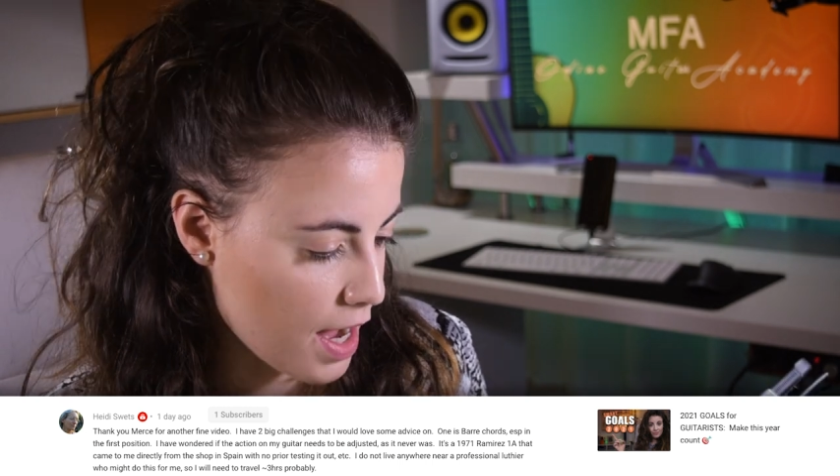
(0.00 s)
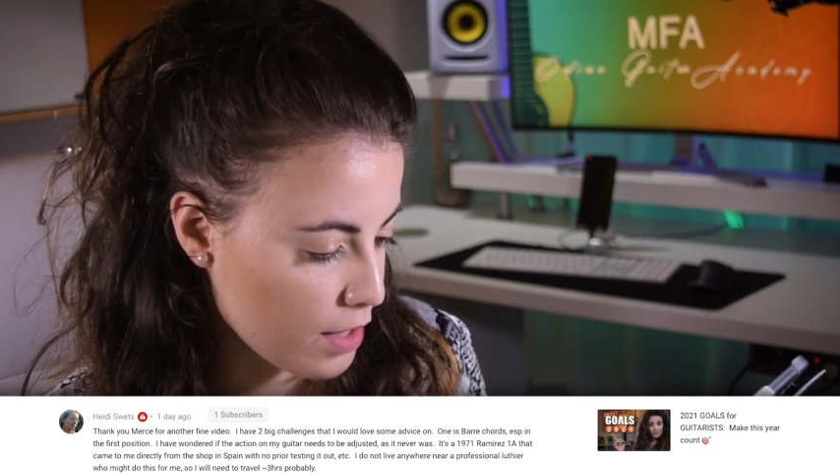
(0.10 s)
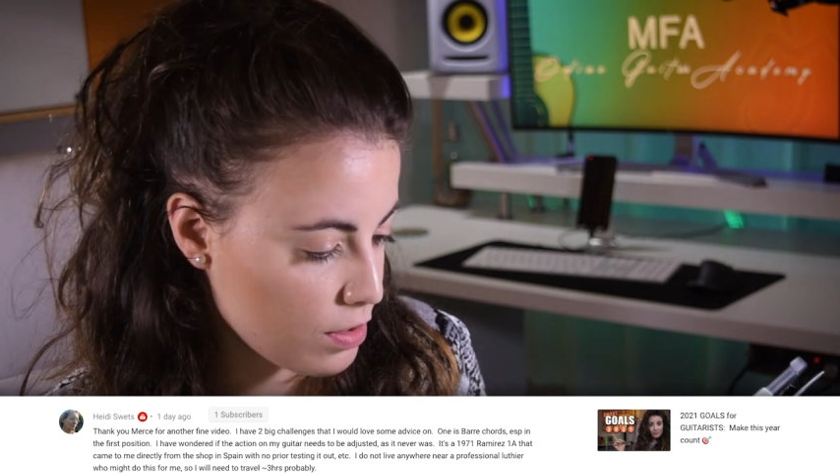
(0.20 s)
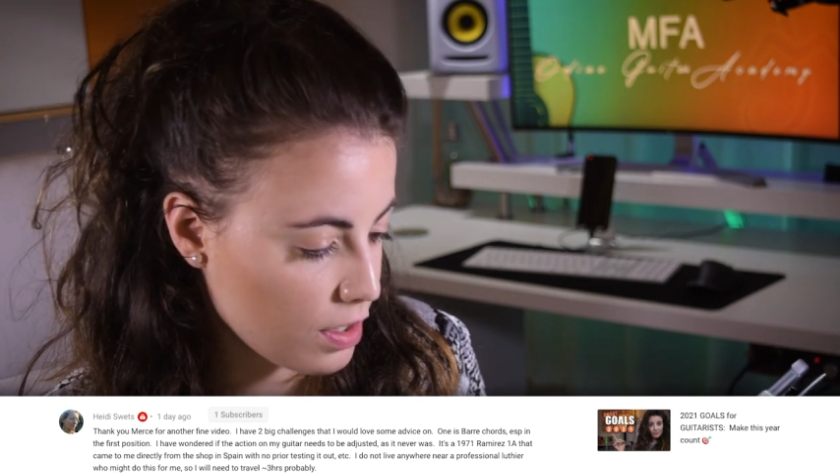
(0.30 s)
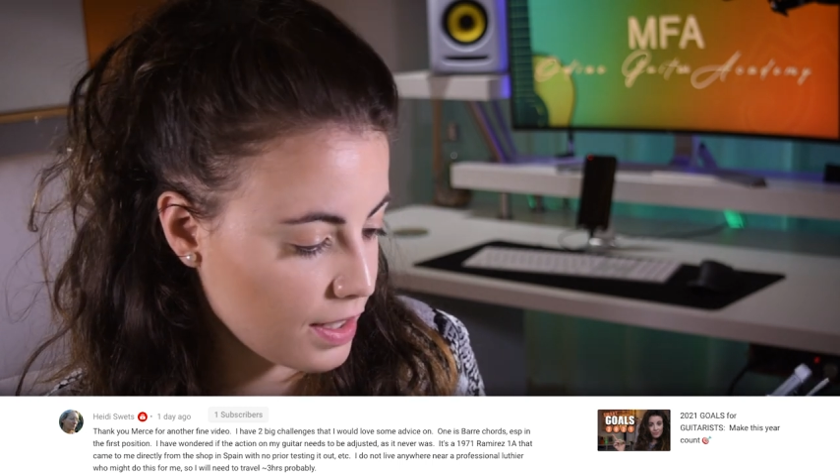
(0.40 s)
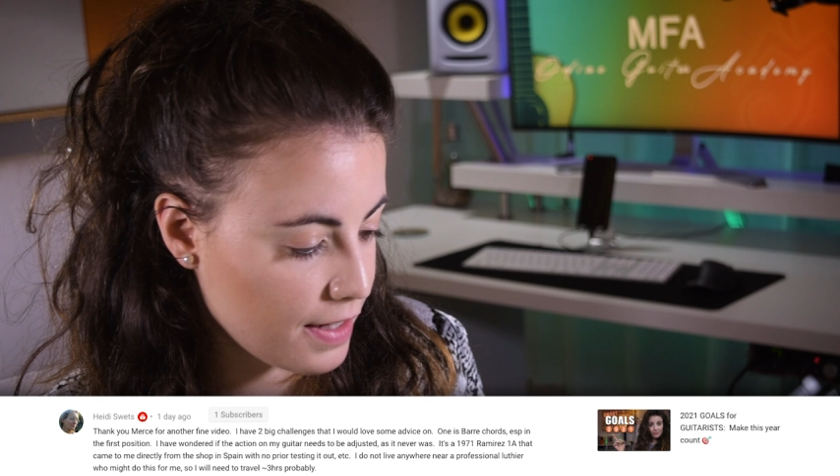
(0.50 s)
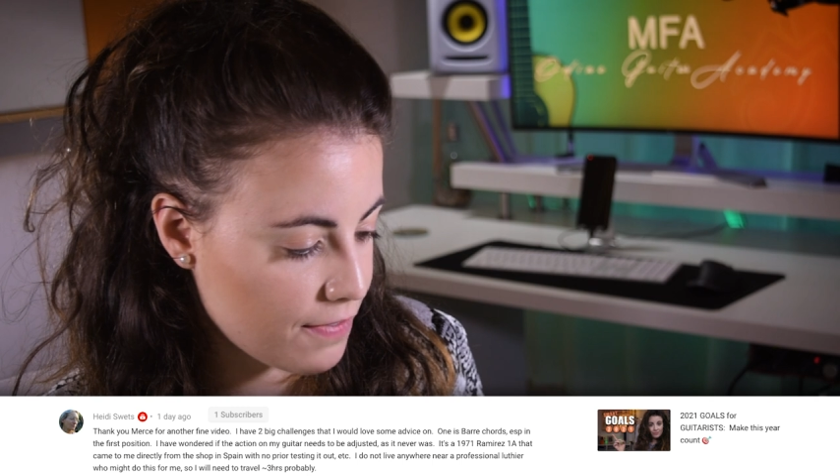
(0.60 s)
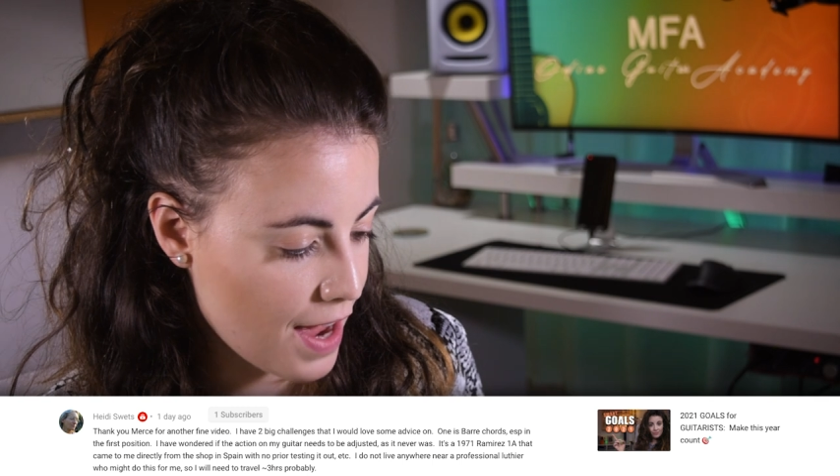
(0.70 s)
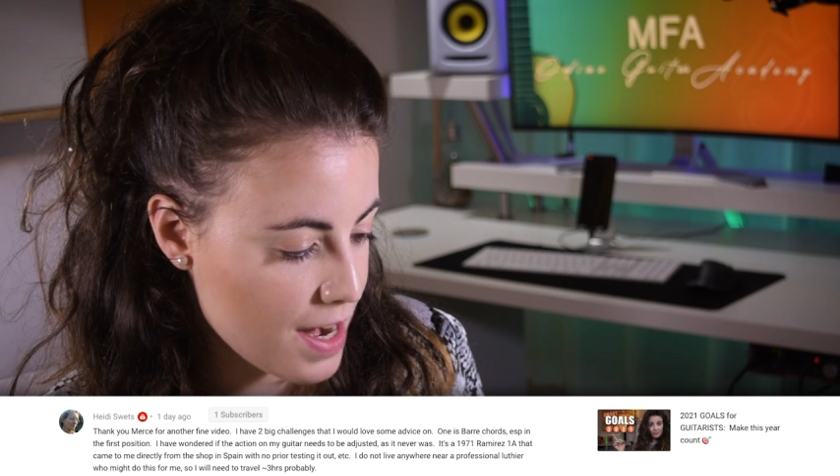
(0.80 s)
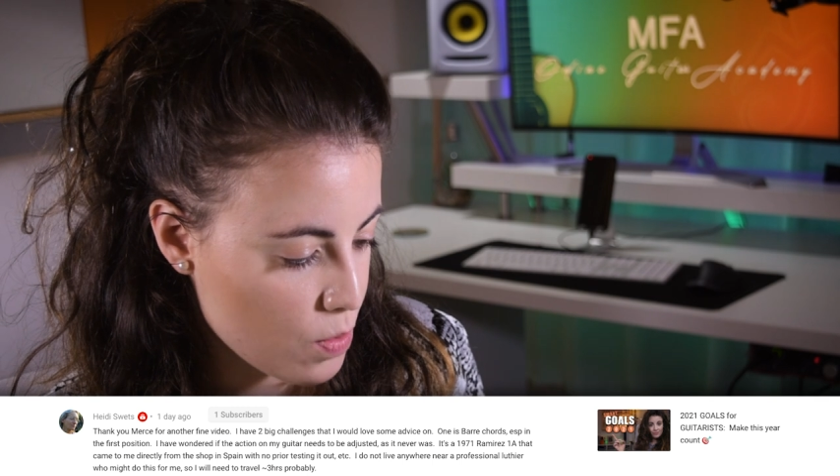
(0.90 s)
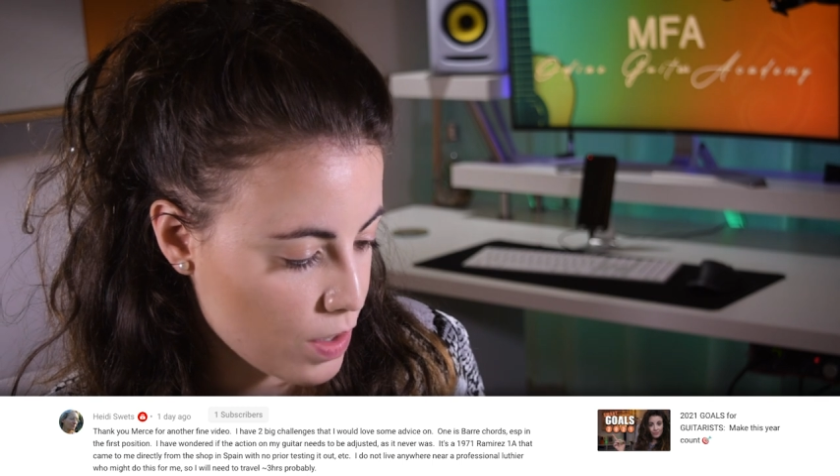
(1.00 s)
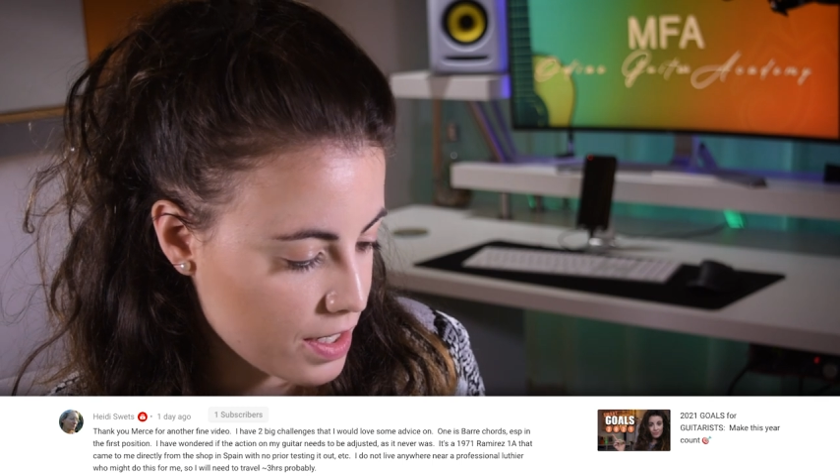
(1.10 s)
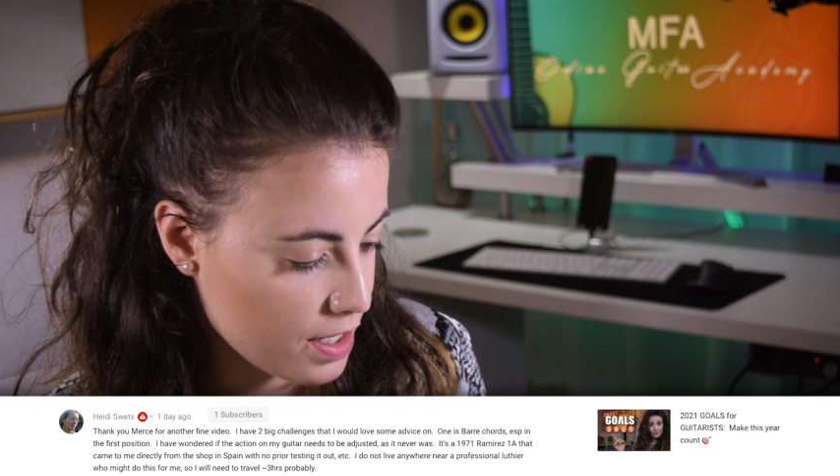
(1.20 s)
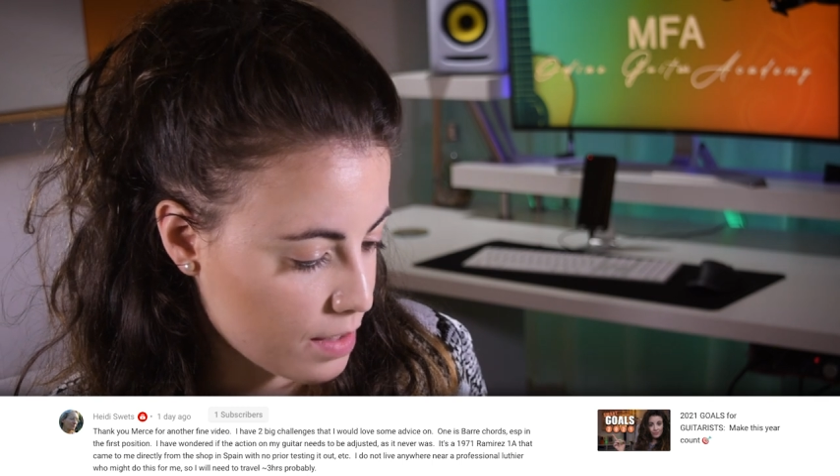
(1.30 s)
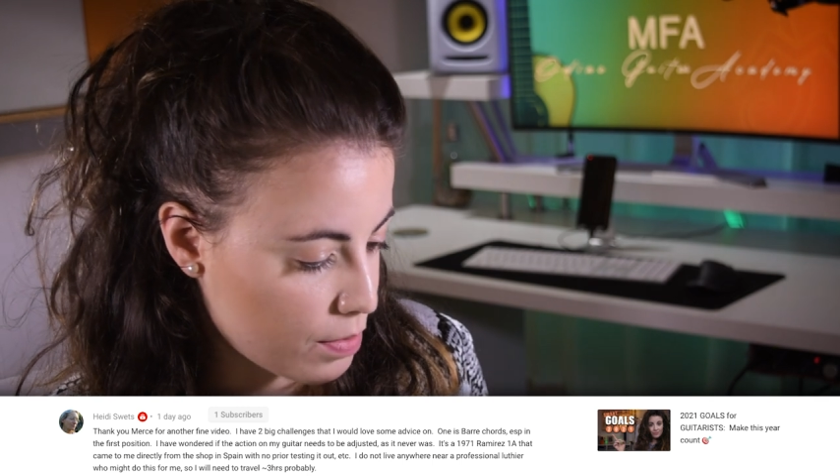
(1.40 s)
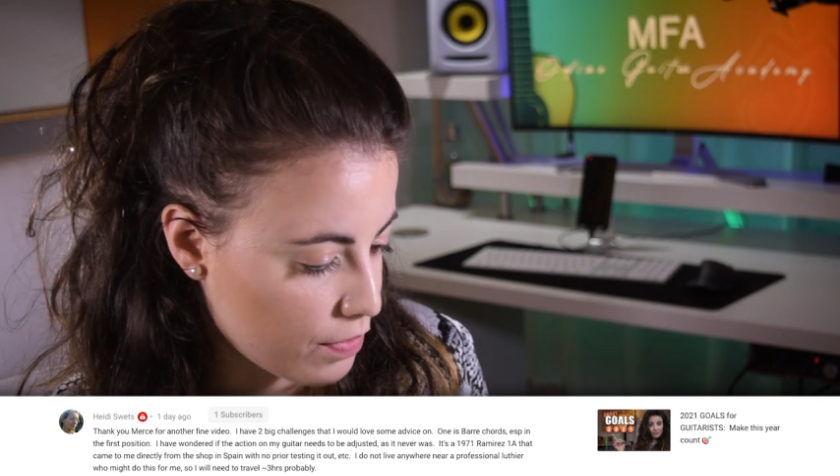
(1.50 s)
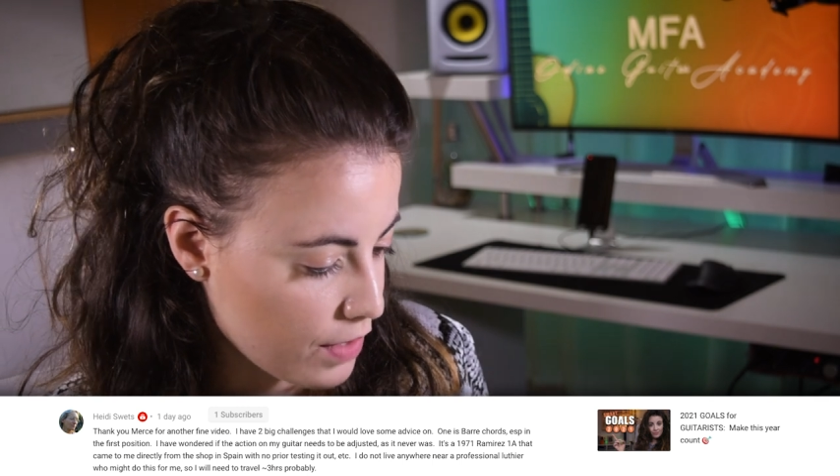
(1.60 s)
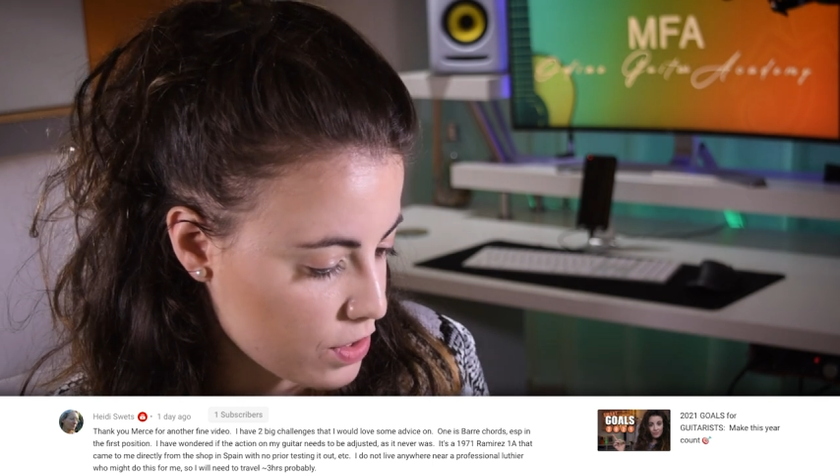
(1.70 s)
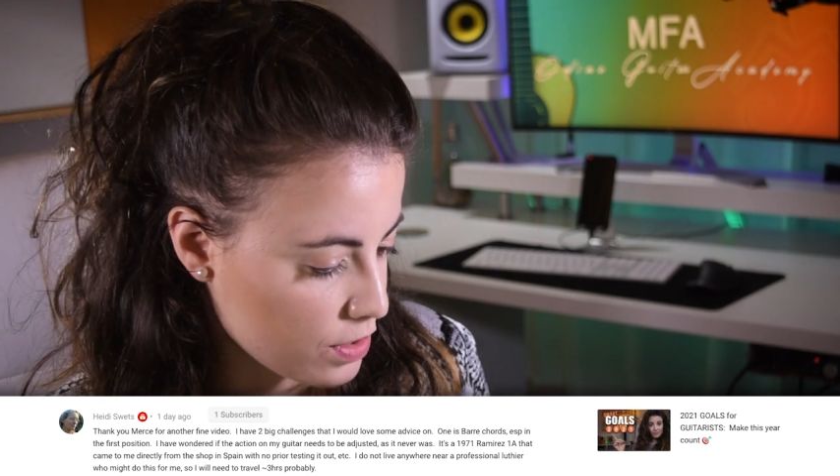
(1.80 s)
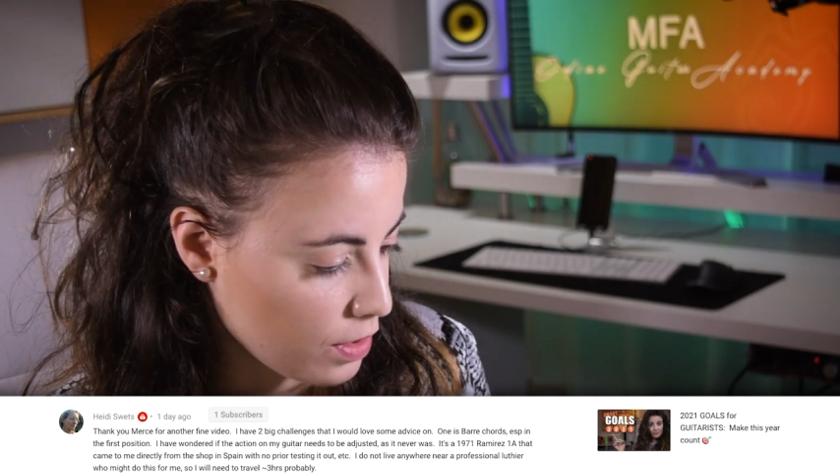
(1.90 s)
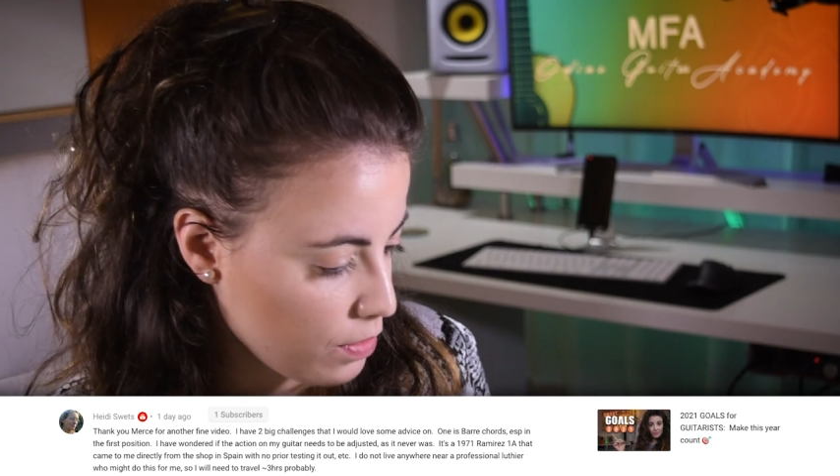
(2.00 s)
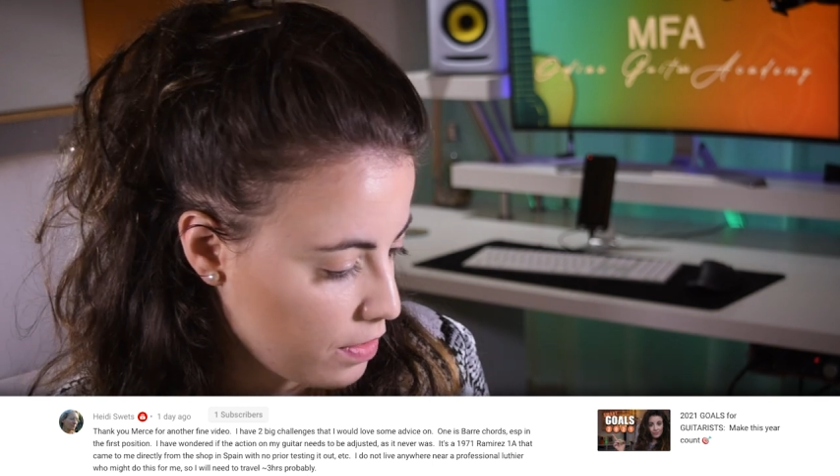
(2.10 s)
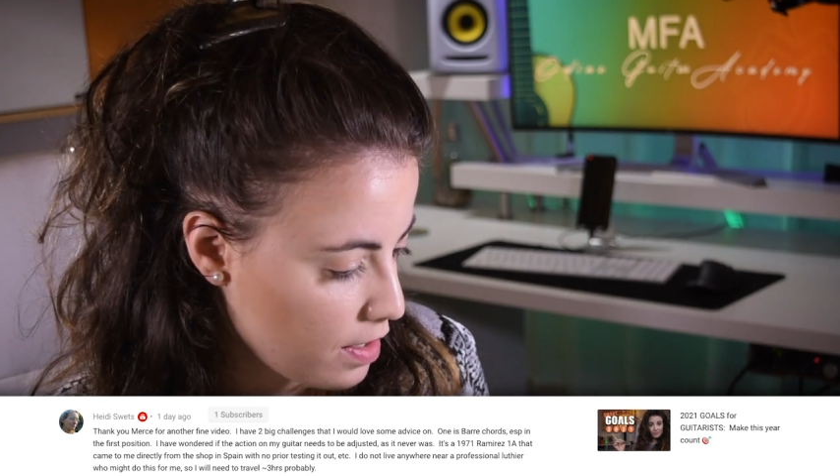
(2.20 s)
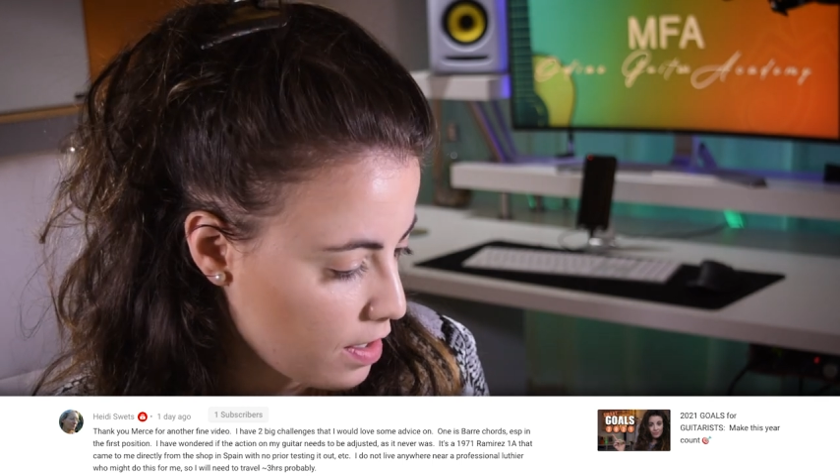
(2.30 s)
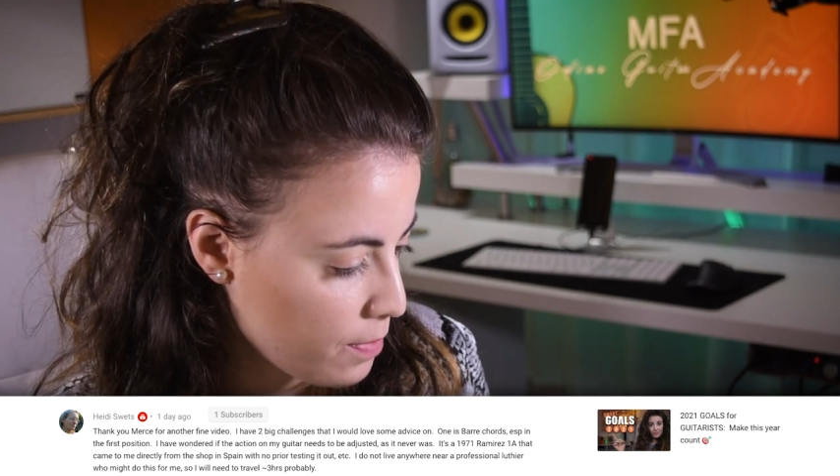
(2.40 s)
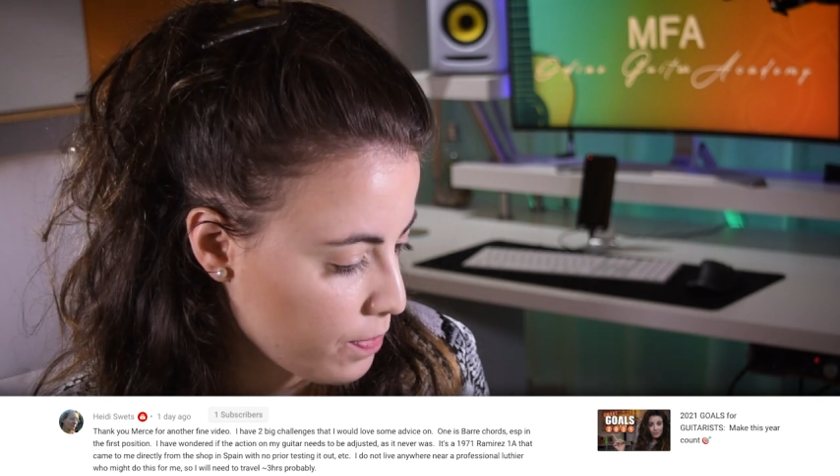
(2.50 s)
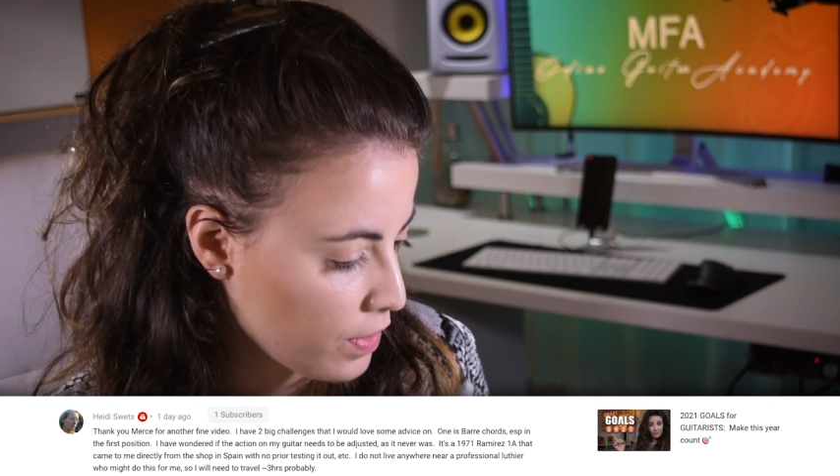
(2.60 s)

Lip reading: I do not live anywhere near a professional luthier